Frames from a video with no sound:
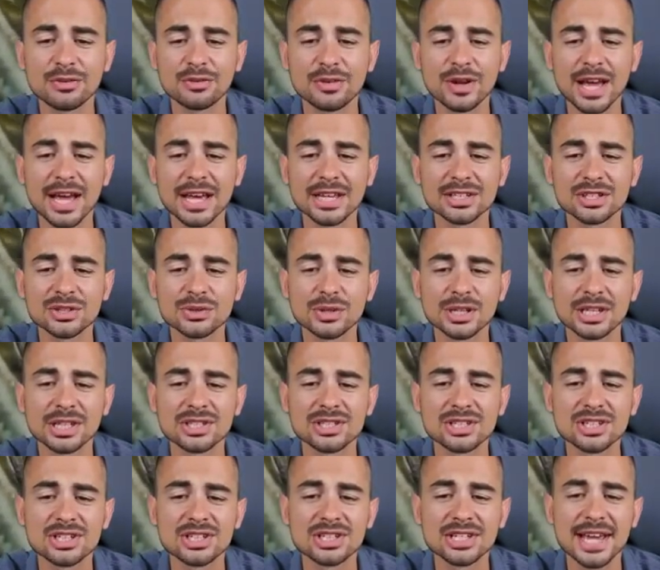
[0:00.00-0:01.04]
fast. You
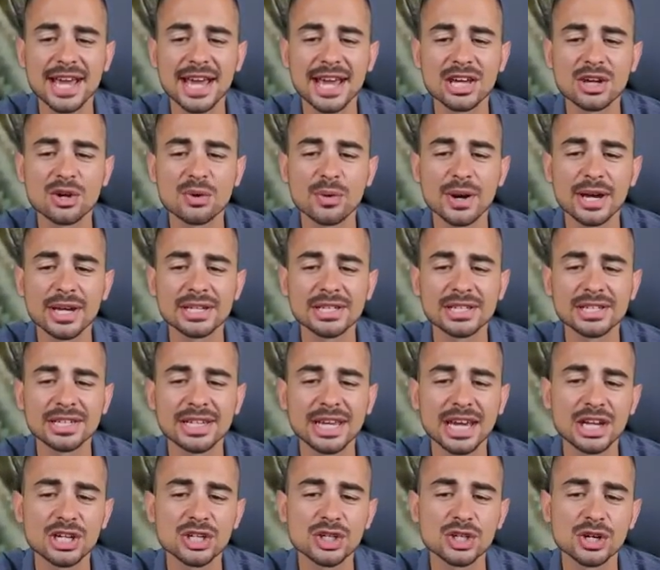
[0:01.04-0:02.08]
can see the AOA
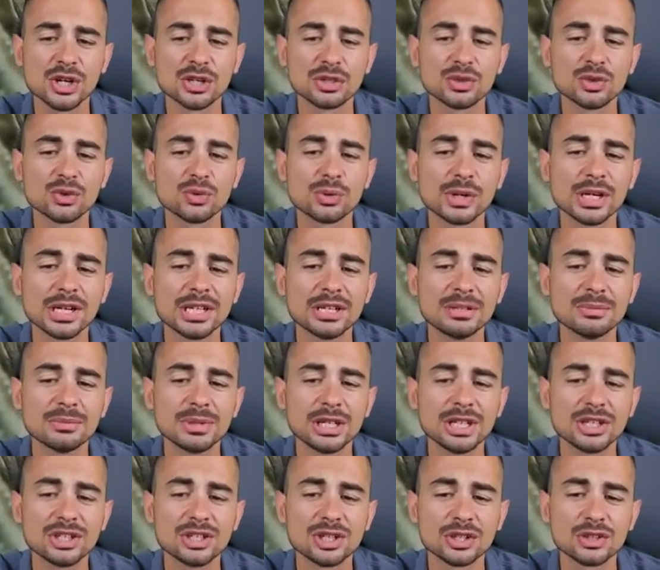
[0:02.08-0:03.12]
indication, green
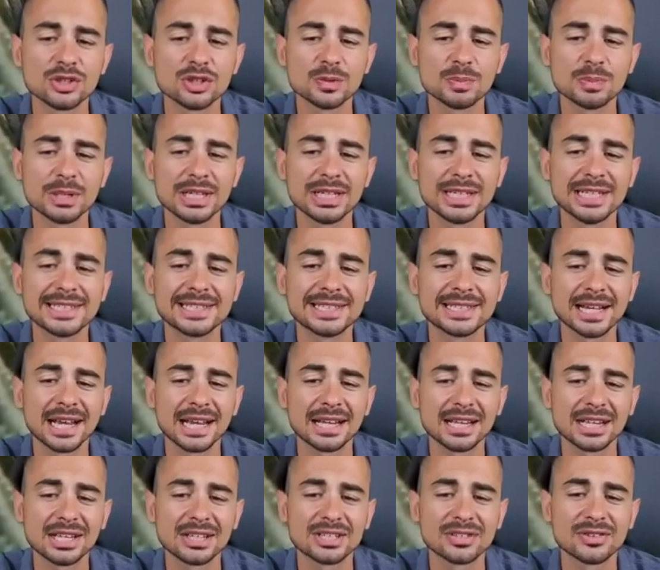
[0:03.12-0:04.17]
means on speed, he's
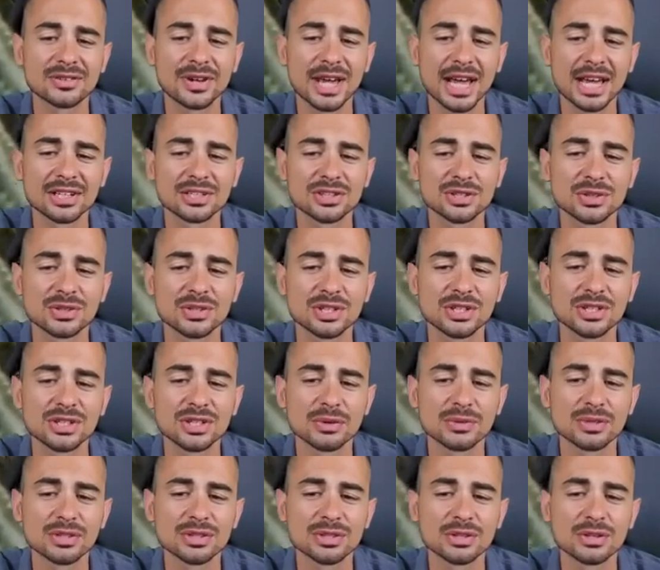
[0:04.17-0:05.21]
slightly fast. You see
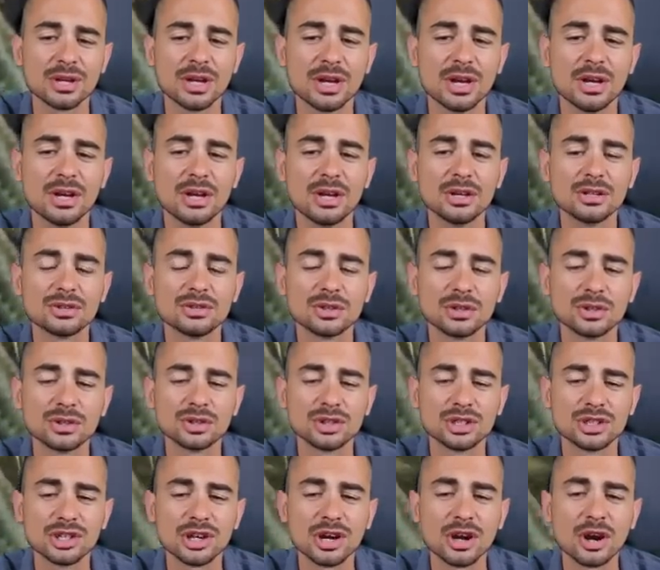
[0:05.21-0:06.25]
there is a the